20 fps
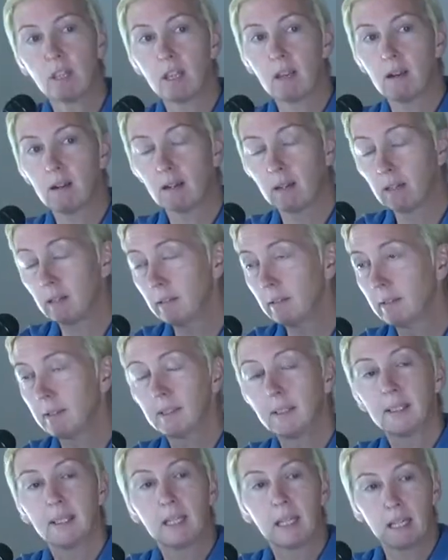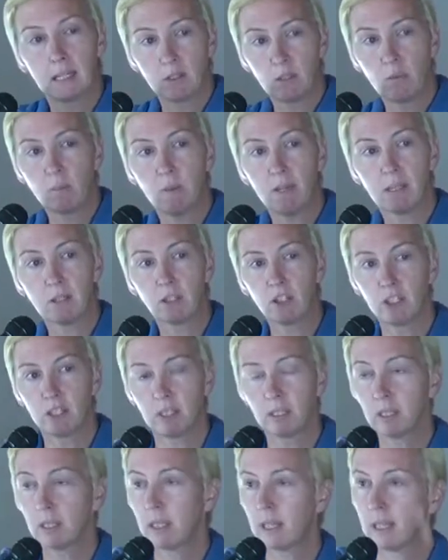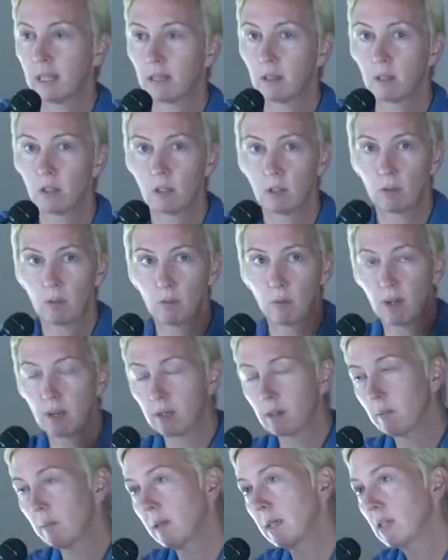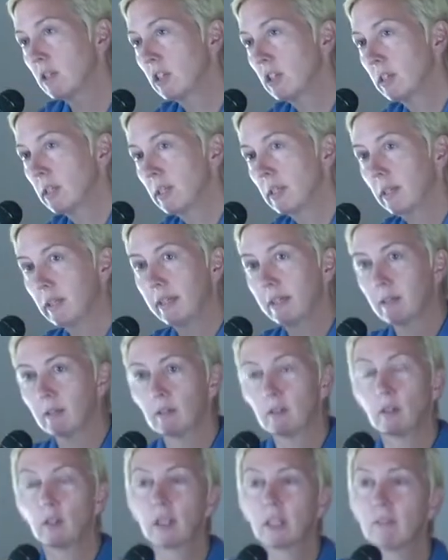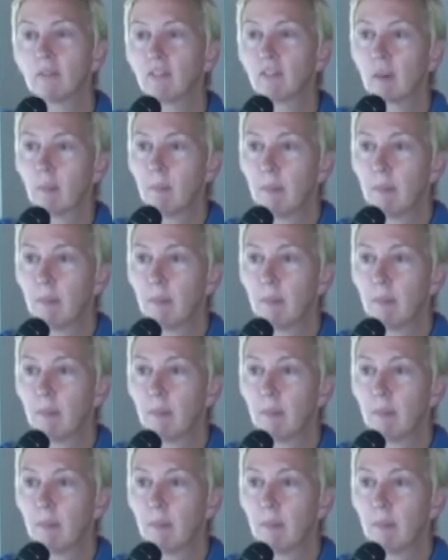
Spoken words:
they are. As you mentioned, and Sue Walker mentioned, they're looking for